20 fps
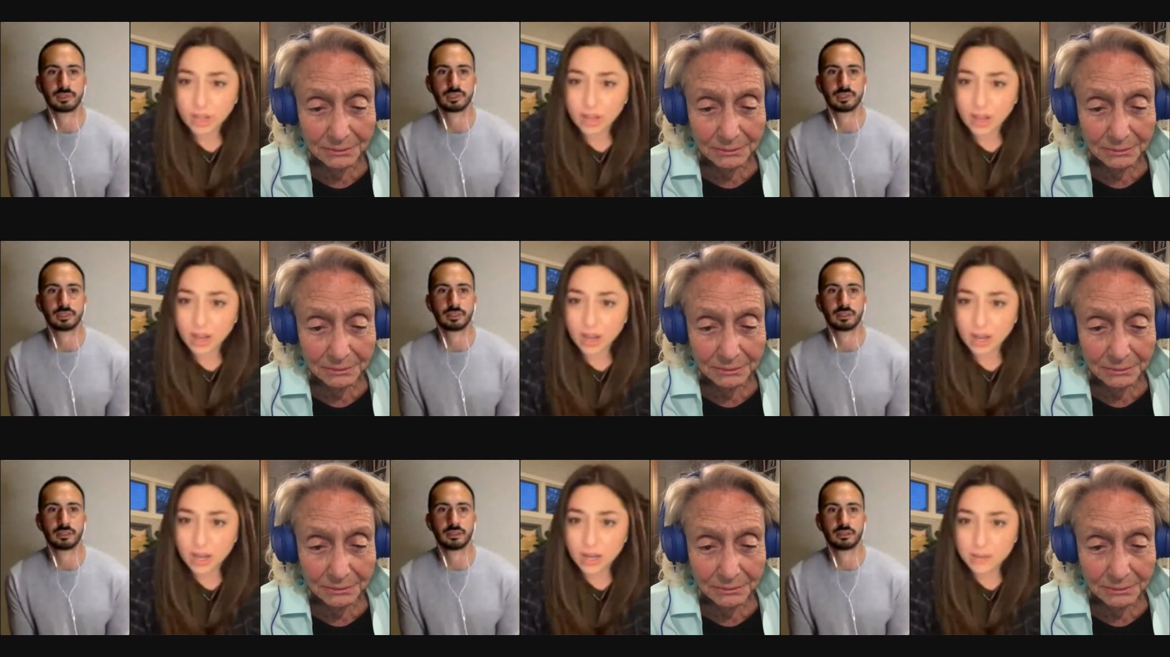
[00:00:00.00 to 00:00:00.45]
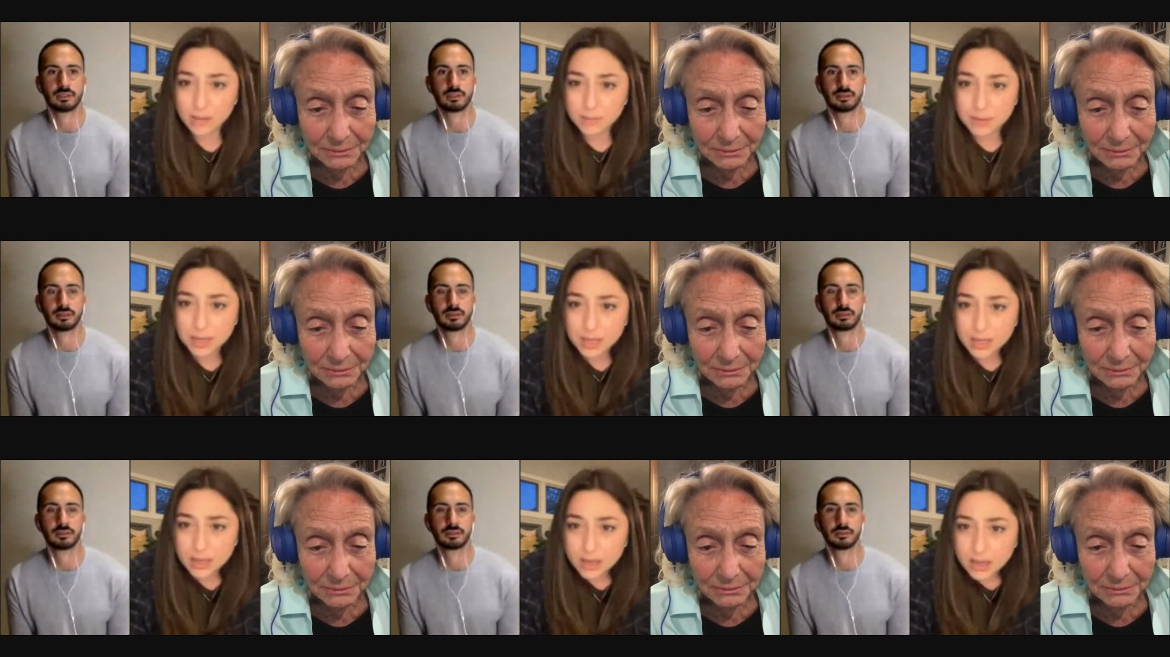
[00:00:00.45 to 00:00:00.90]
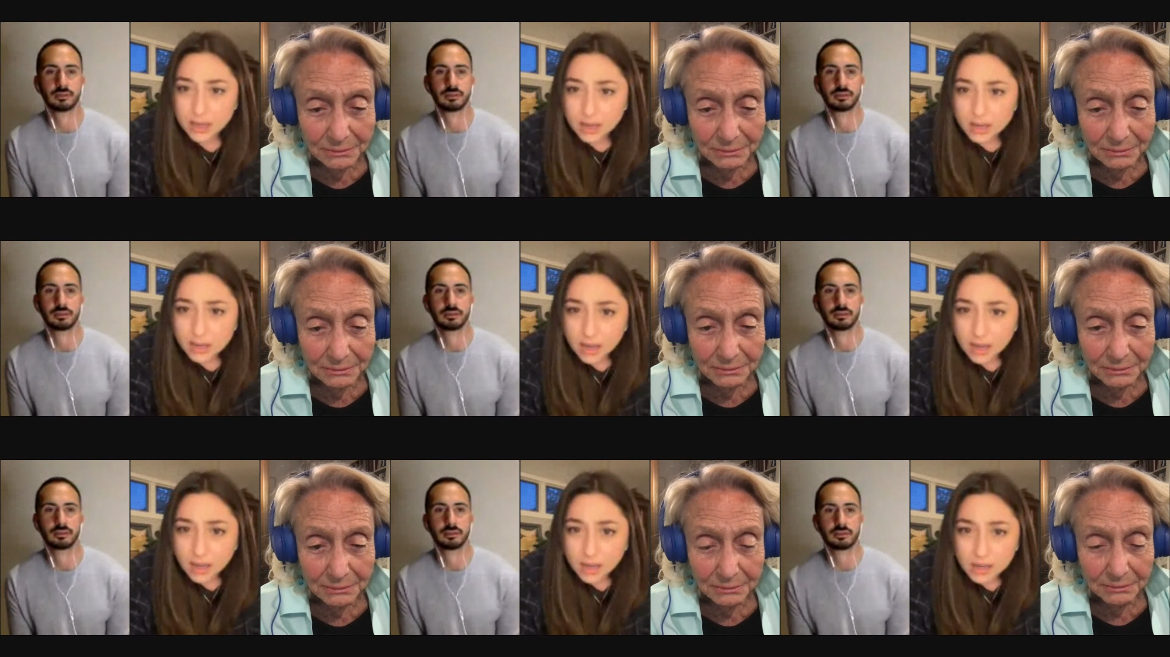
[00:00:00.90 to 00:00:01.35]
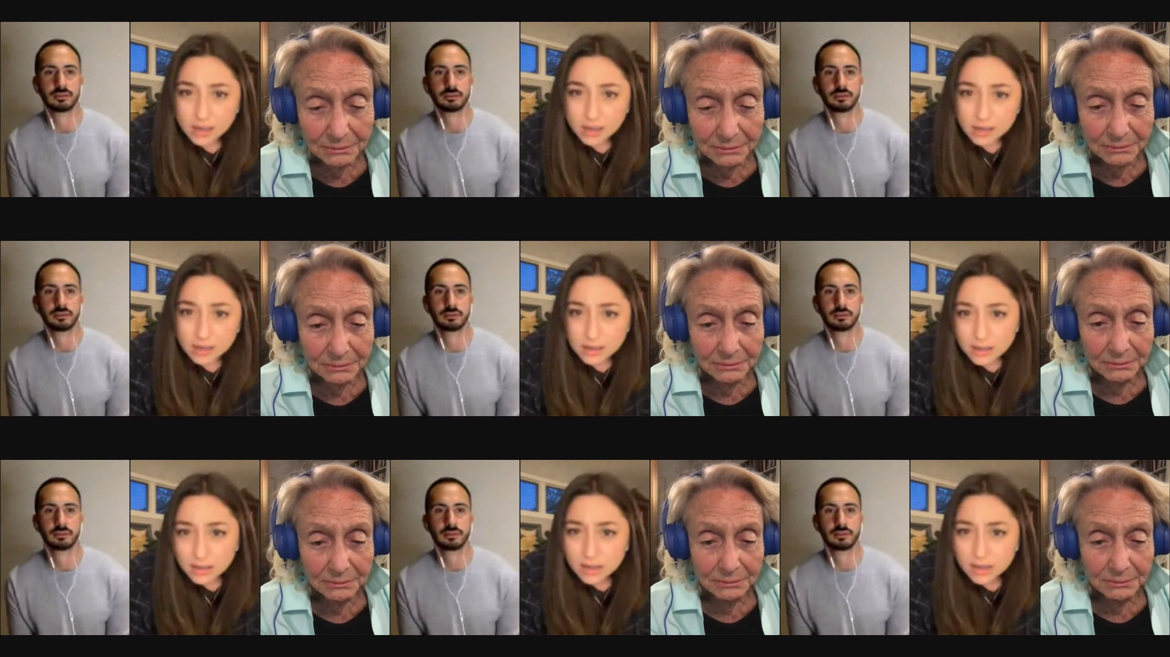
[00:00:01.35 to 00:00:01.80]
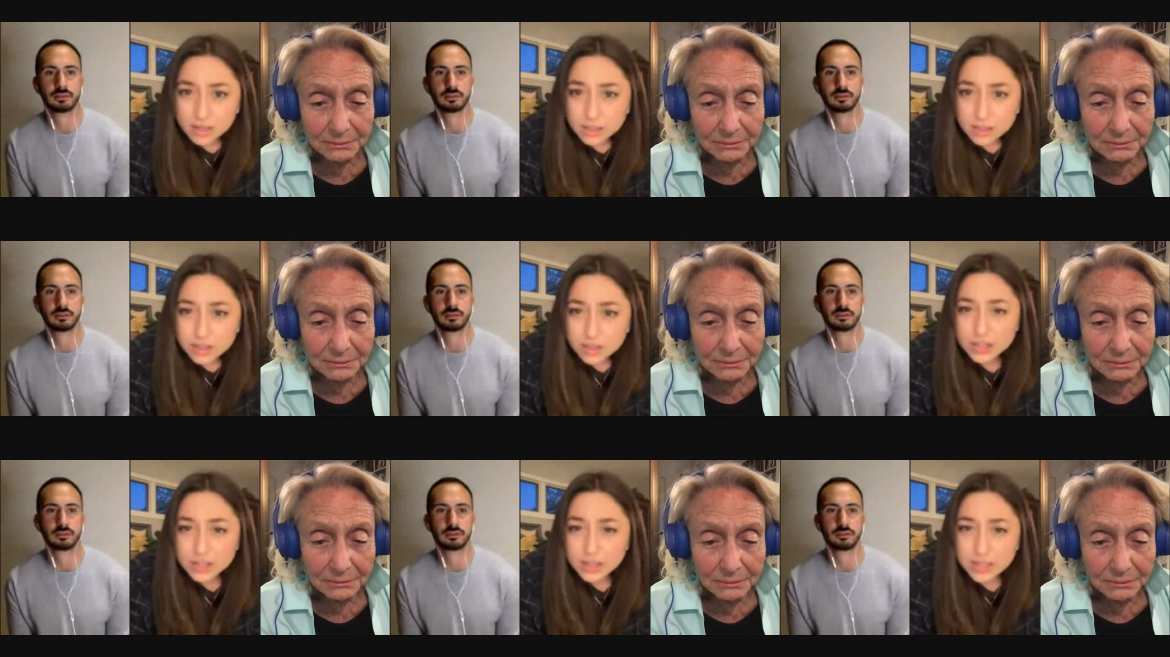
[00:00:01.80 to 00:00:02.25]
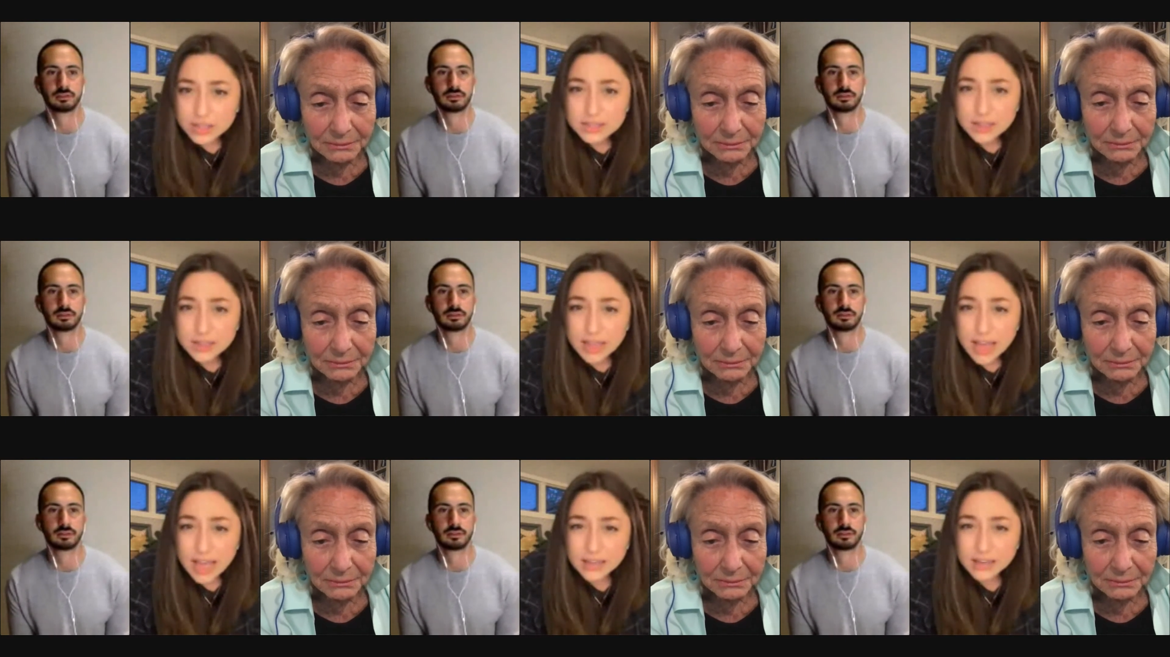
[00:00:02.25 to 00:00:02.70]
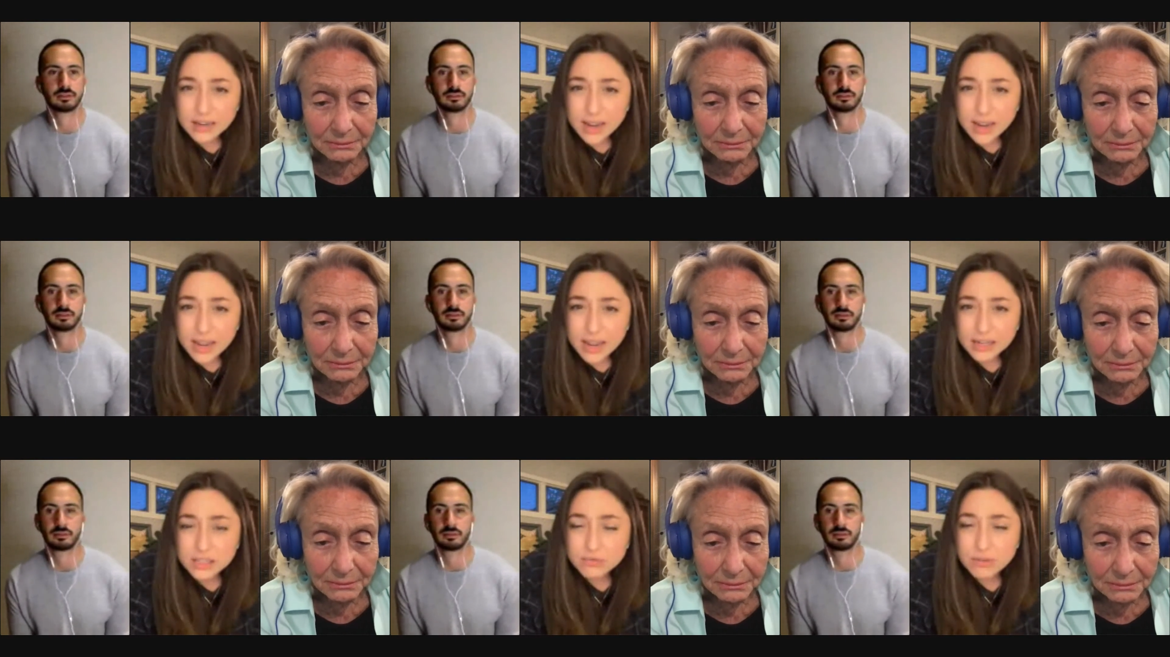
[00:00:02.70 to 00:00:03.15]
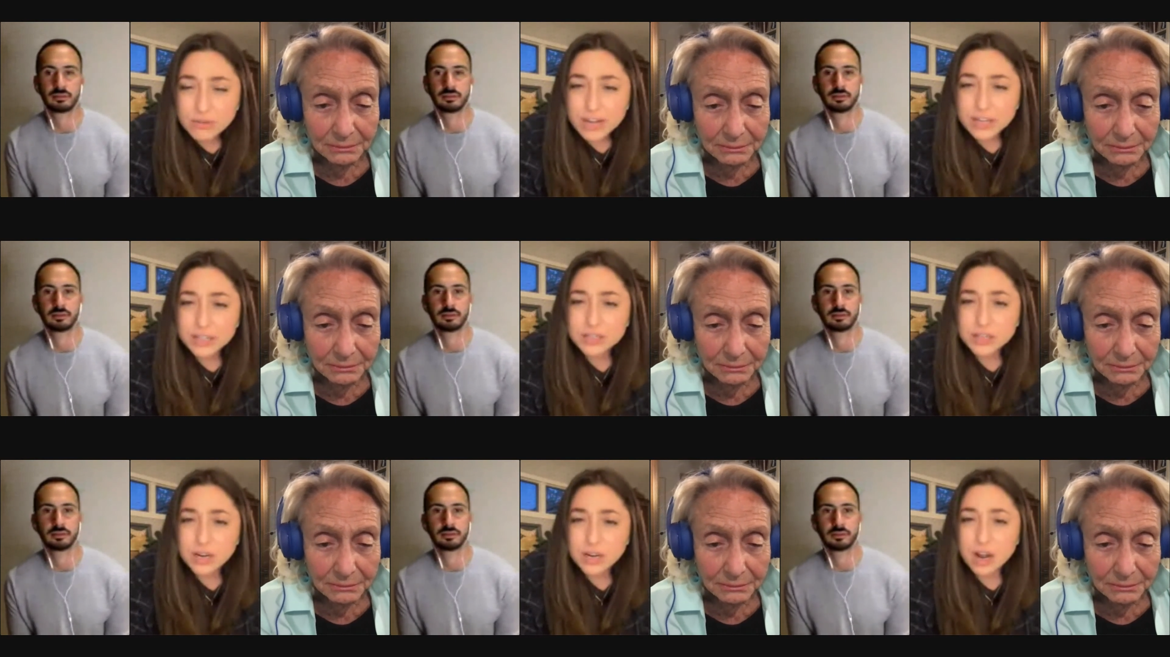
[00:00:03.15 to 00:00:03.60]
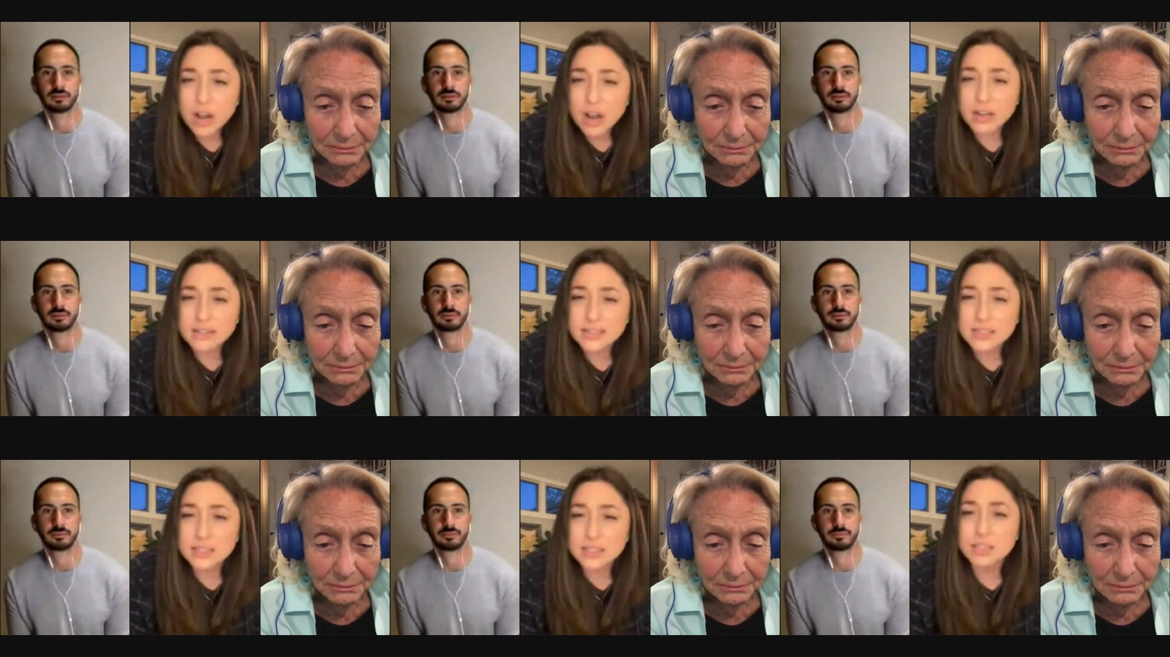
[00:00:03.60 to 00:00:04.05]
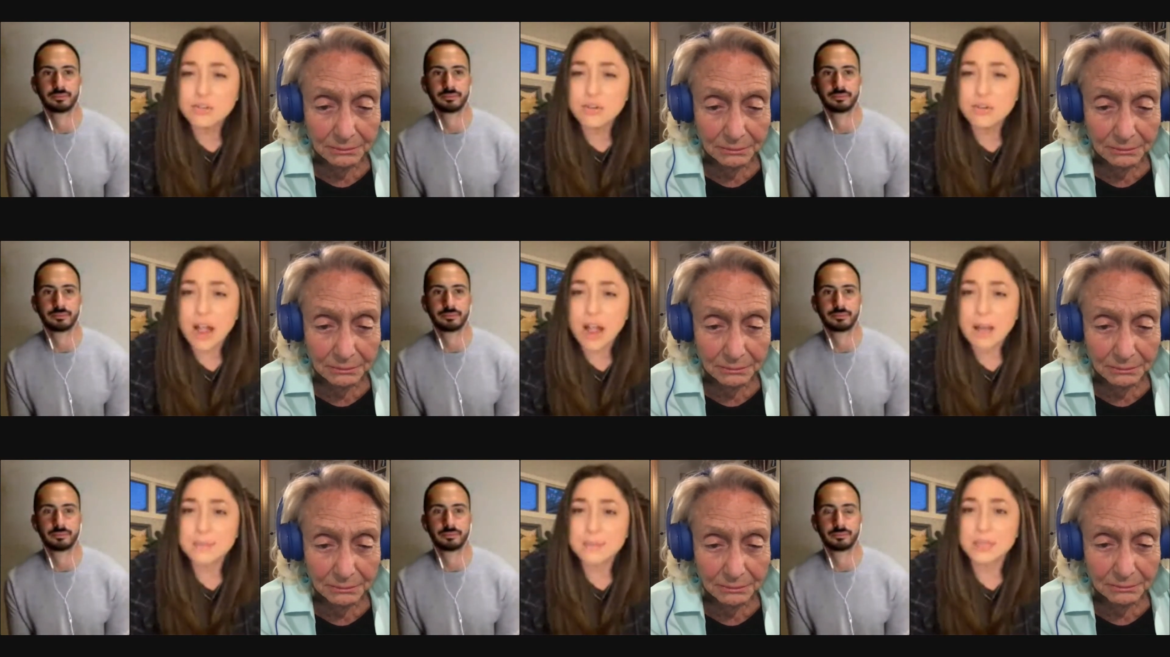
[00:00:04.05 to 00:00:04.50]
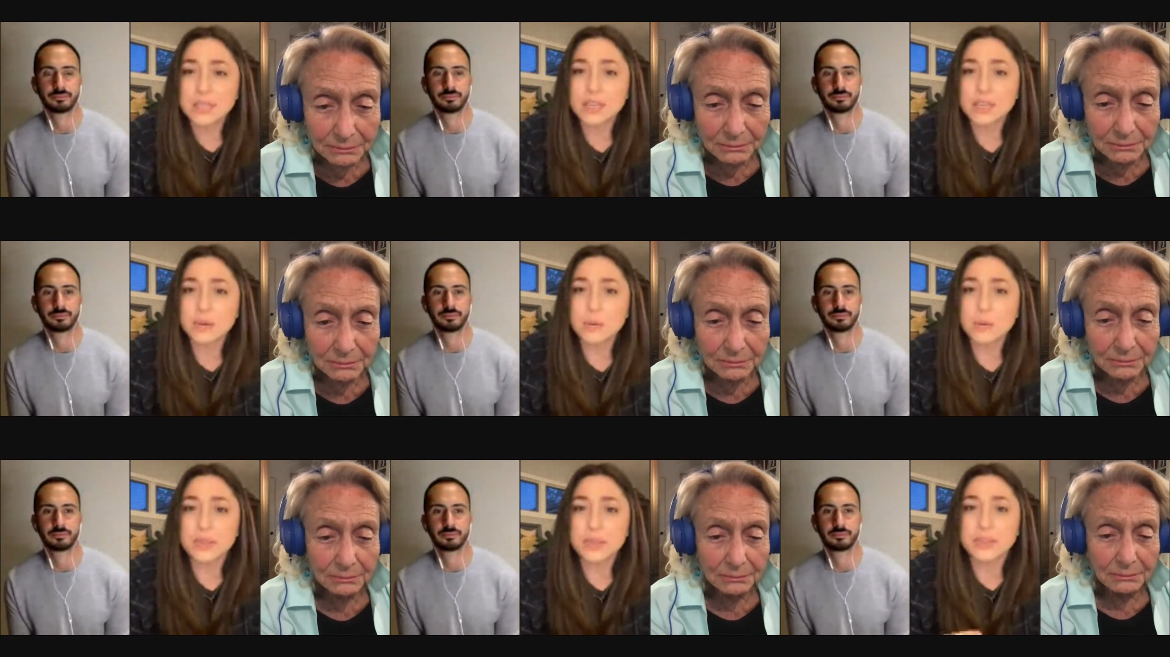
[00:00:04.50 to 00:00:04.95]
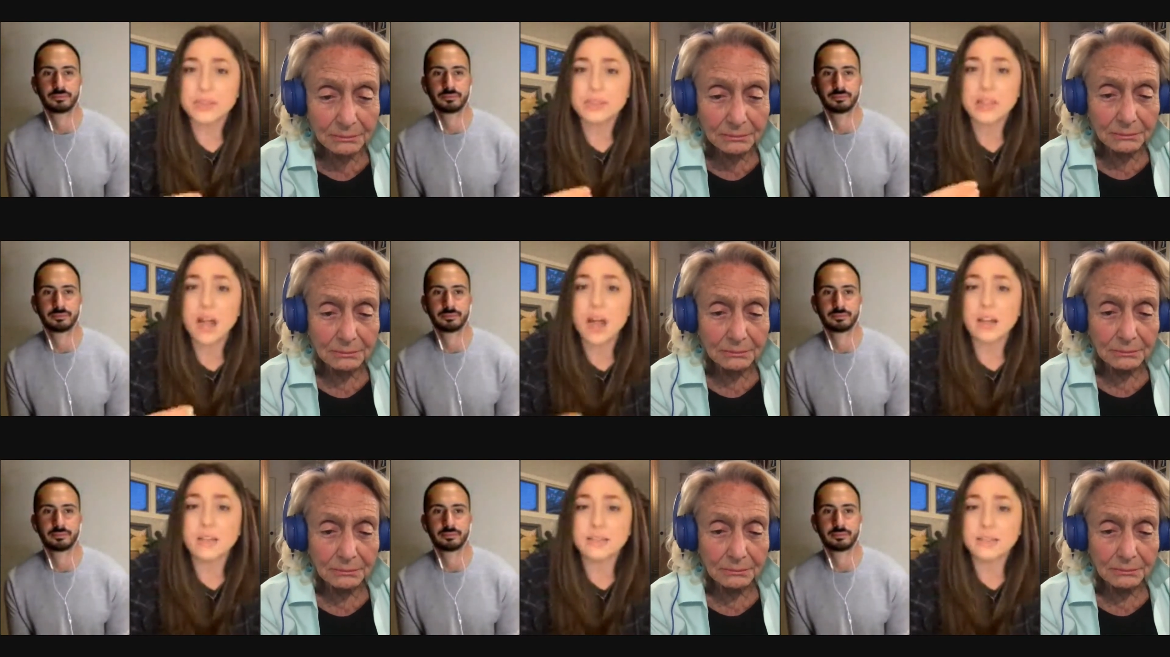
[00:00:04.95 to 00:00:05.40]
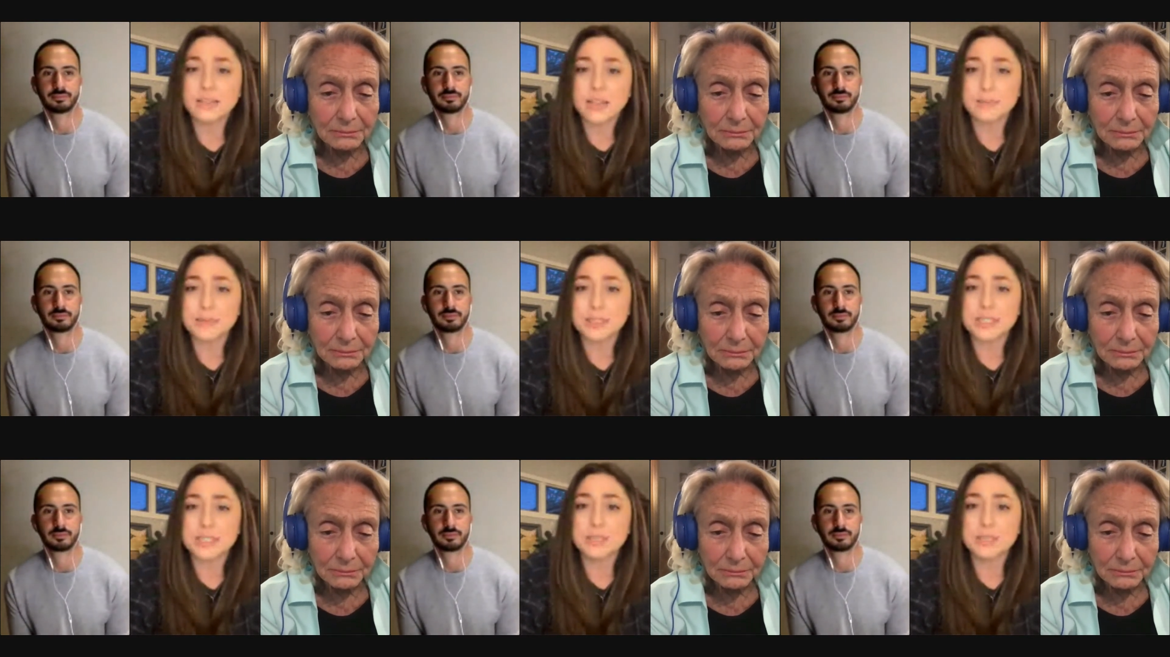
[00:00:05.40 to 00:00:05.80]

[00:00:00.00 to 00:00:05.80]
Speaker 1: Um, uh, she thinks Latinx writers are constantly grappling with this concept,